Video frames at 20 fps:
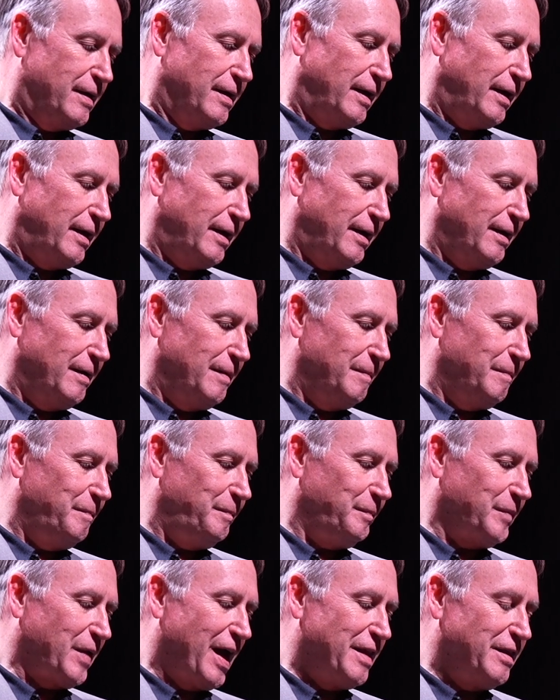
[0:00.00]

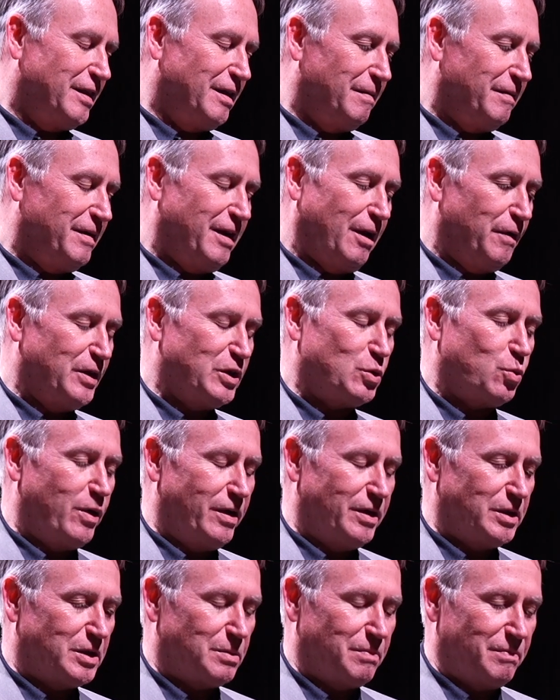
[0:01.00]
um, and the, you know this
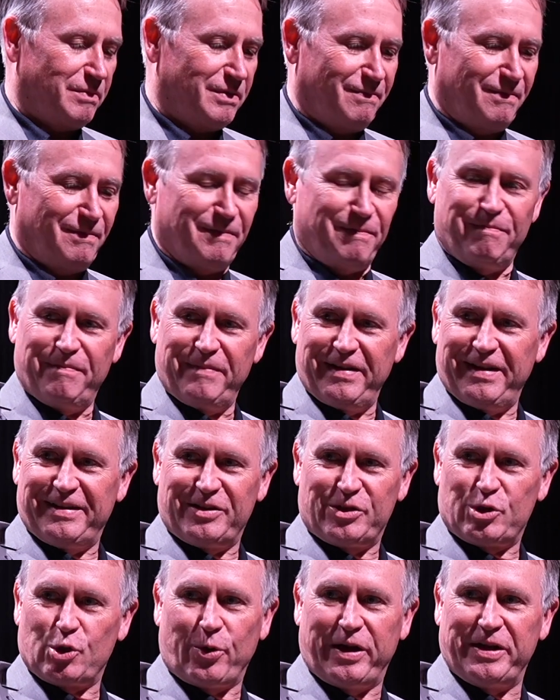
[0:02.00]
one's
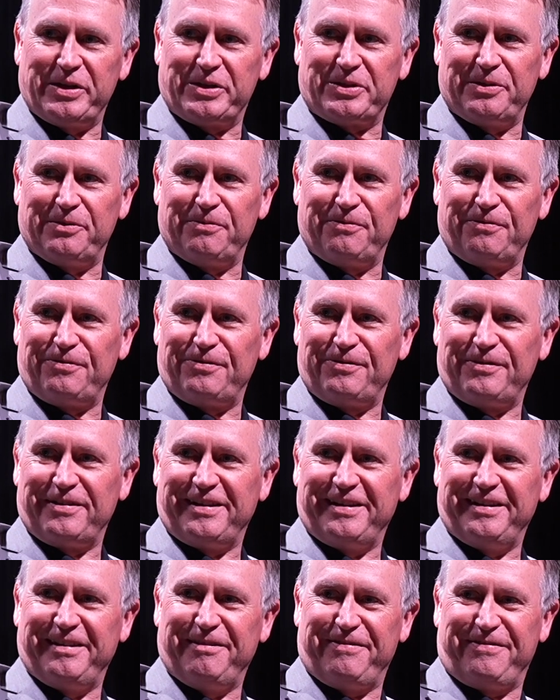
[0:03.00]
choice of
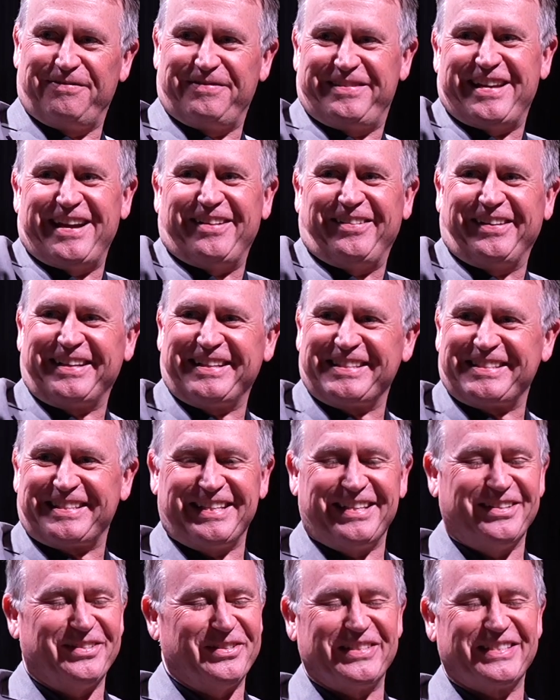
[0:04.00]
of
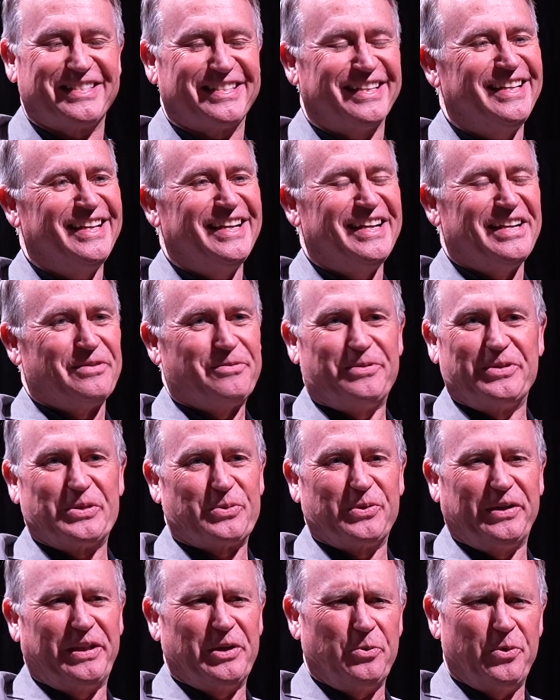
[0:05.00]
delicacy was was
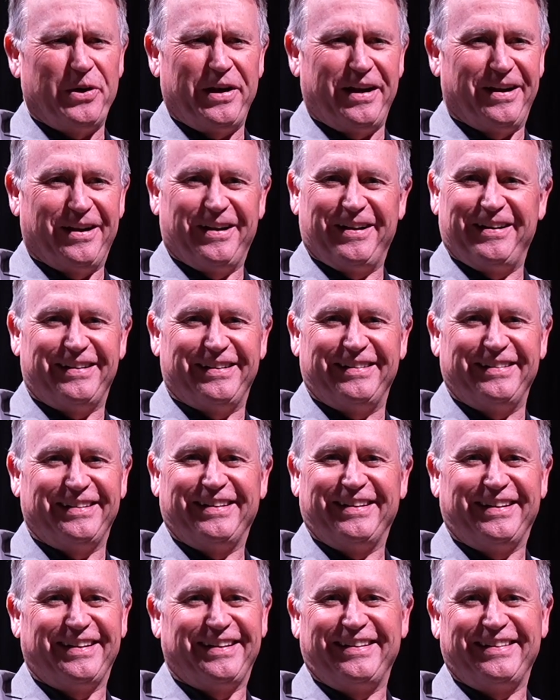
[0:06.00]
really weird,
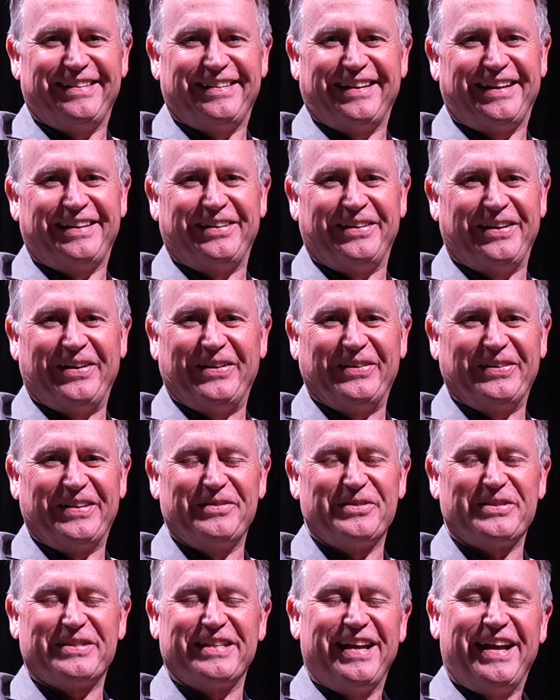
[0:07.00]
and I don't know.
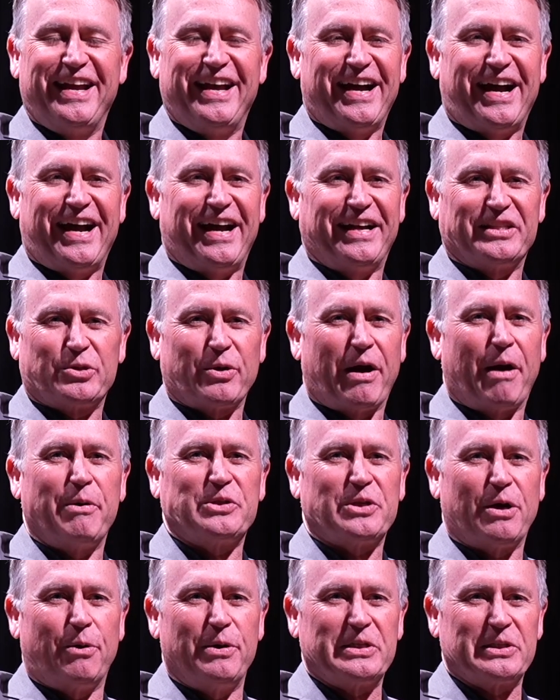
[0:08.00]
There was so I
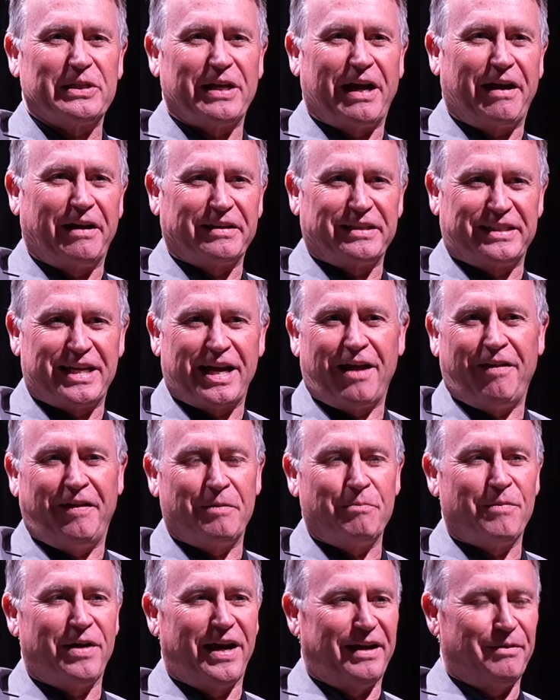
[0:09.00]
was always
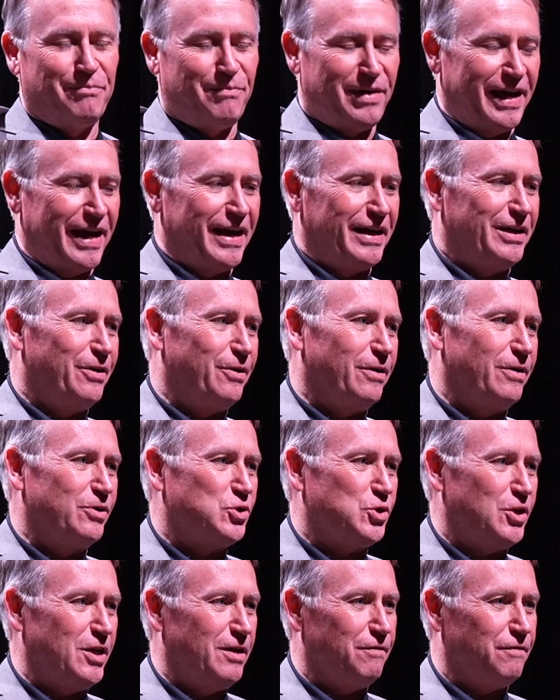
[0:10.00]
telling my my editor in
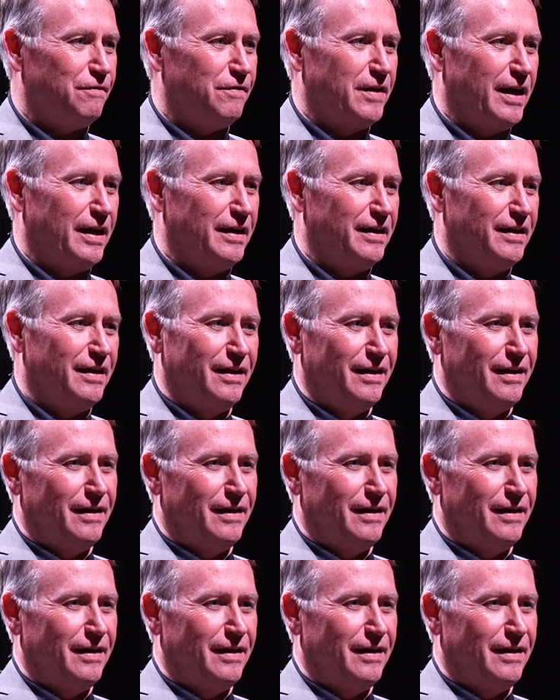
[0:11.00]
chief that